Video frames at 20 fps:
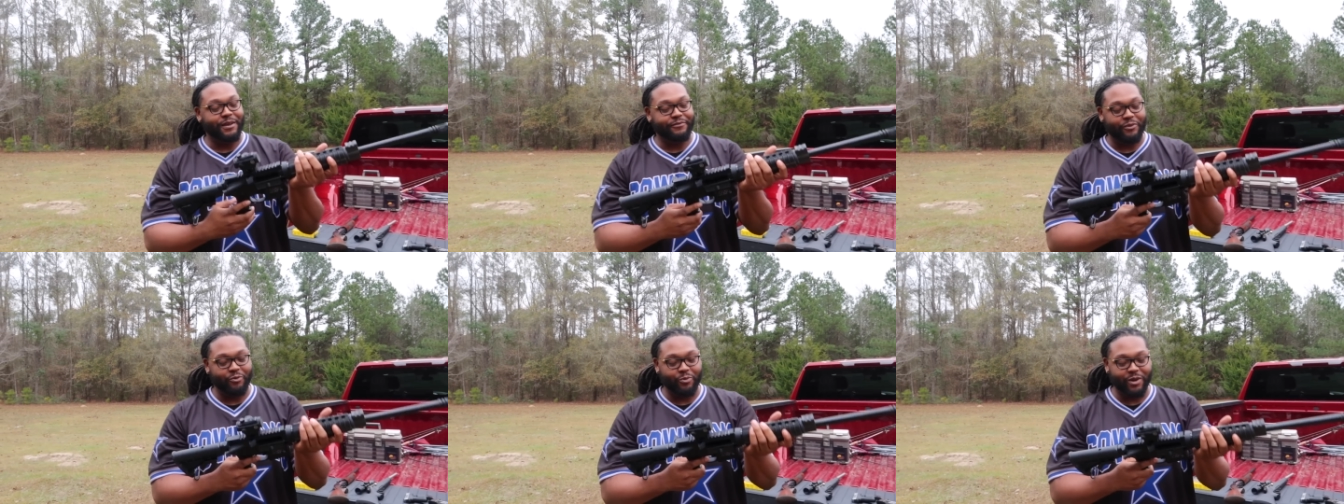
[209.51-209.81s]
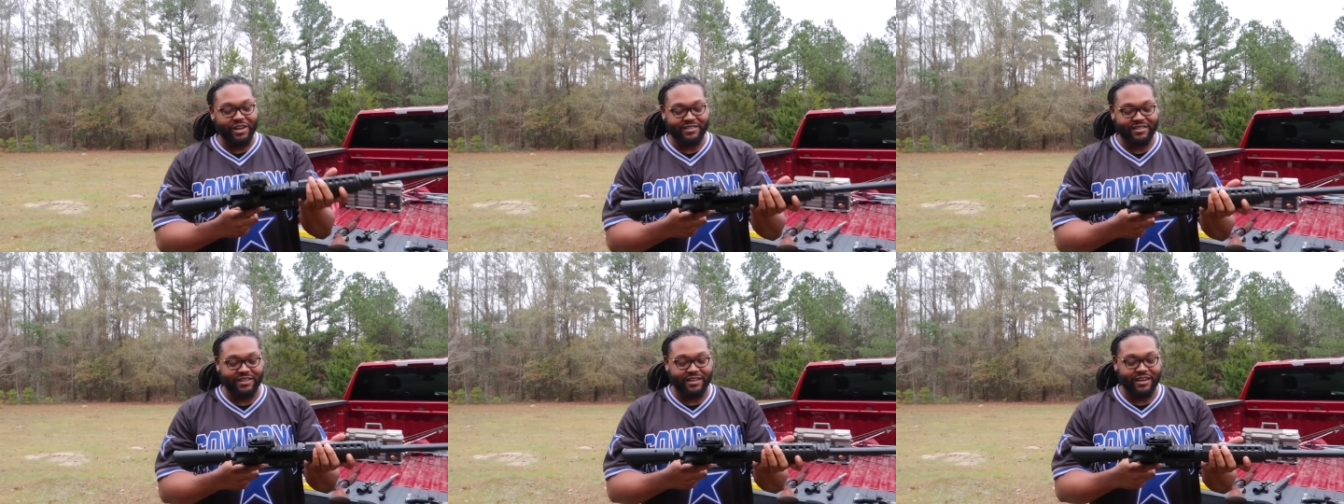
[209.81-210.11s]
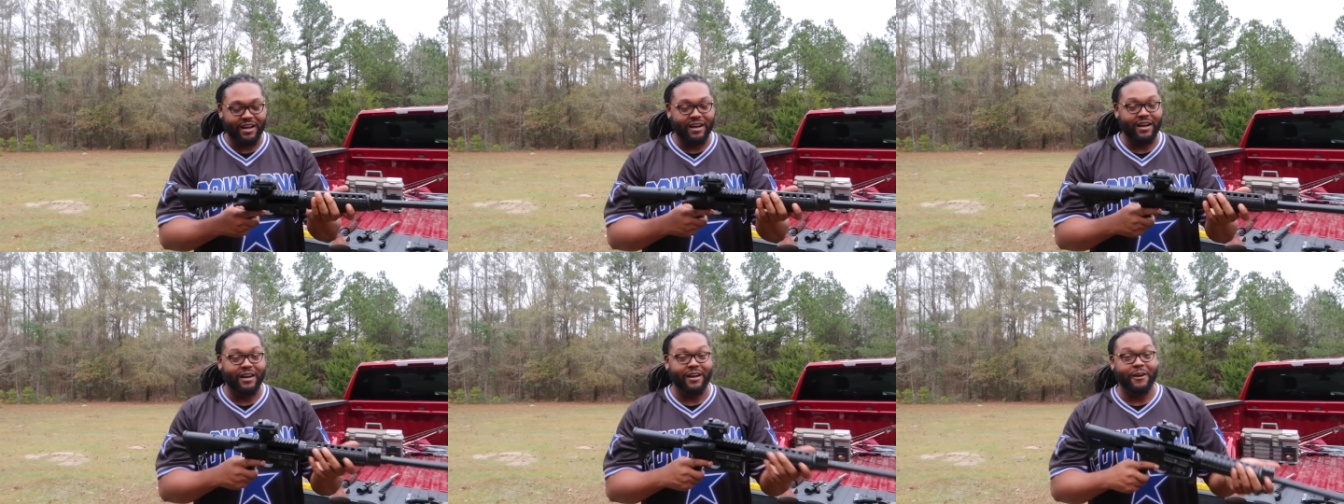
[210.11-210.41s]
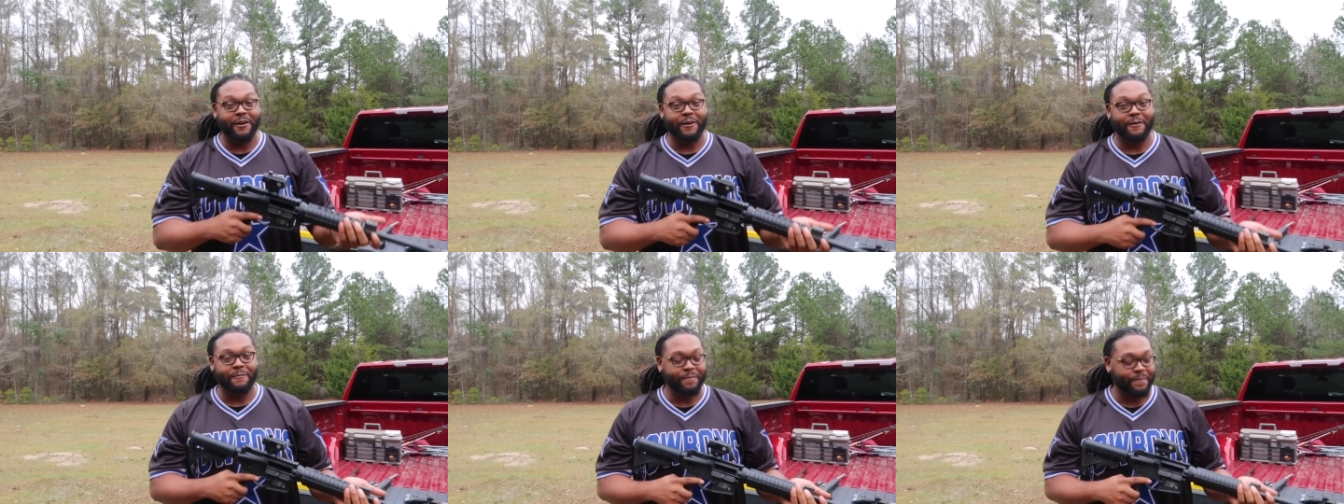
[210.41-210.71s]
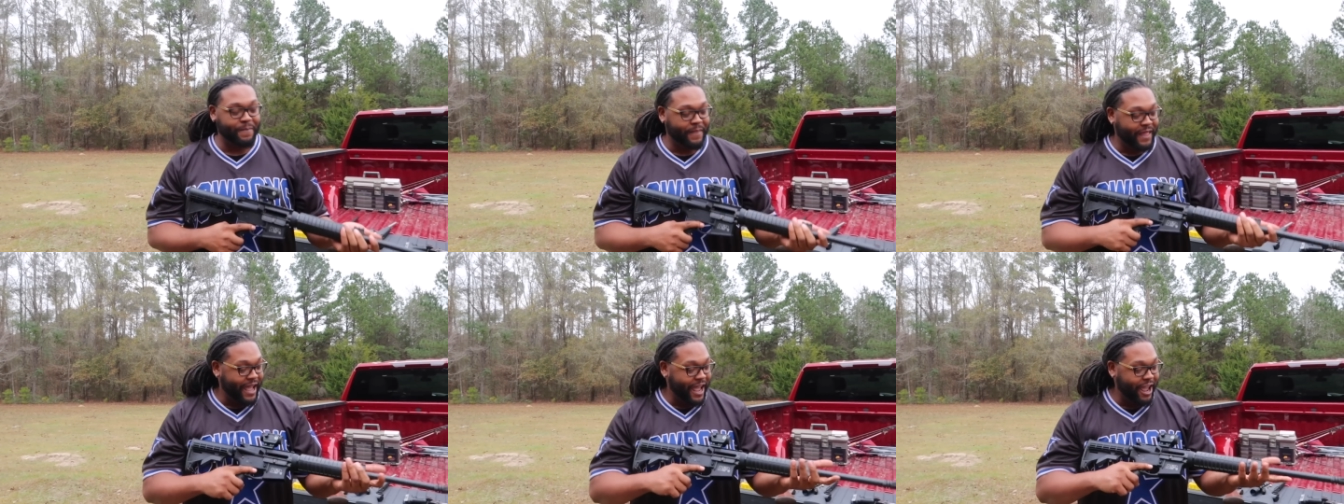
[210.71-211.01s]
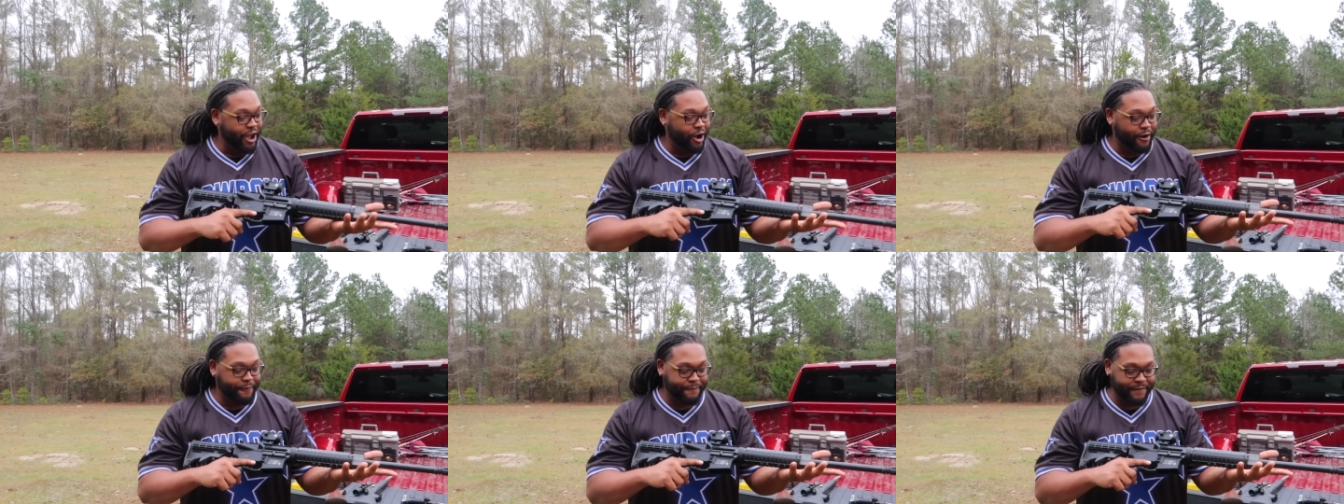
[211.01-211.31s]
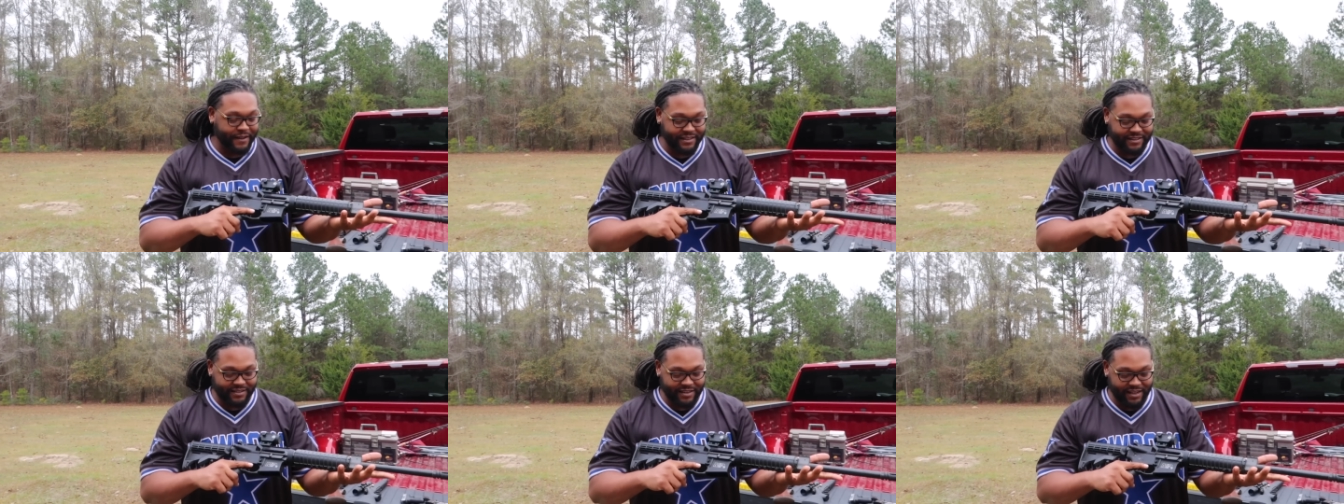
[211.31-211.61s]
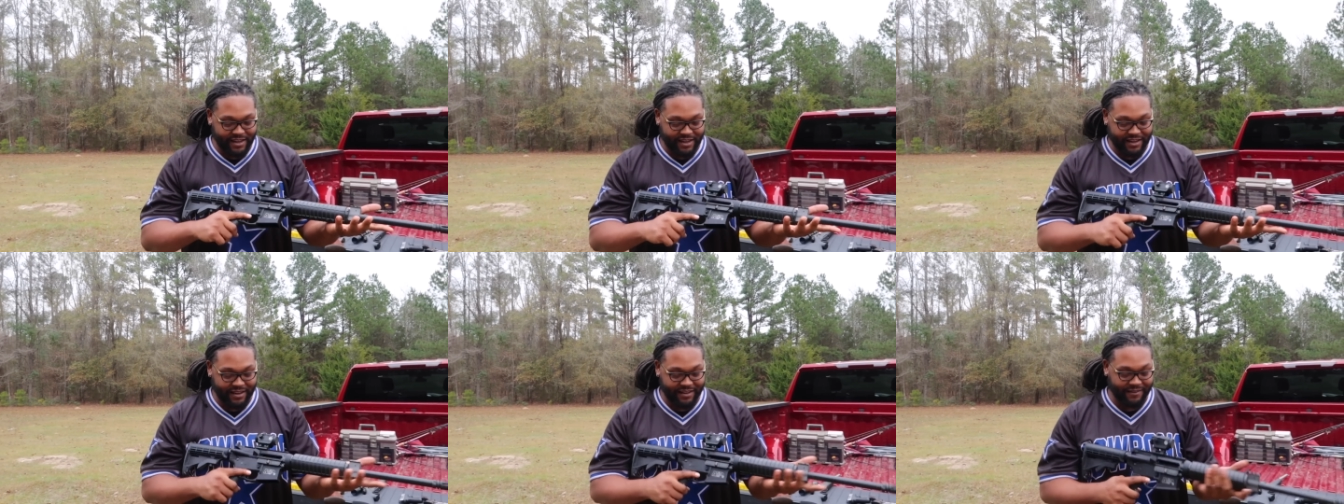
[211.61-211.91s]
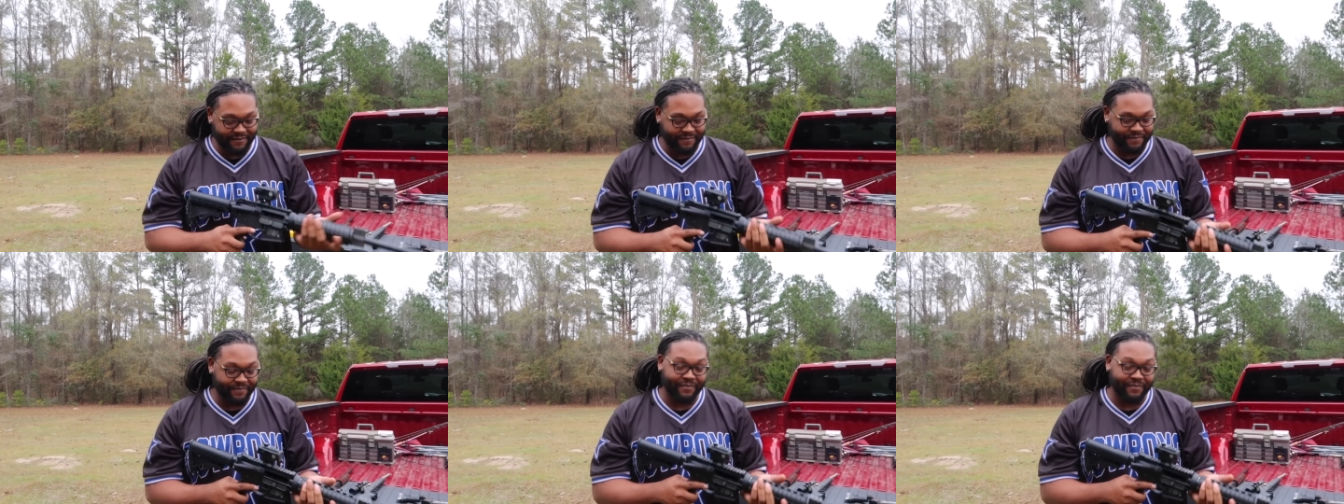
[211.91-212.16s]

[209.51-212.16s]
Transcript: and Wesson AR-15.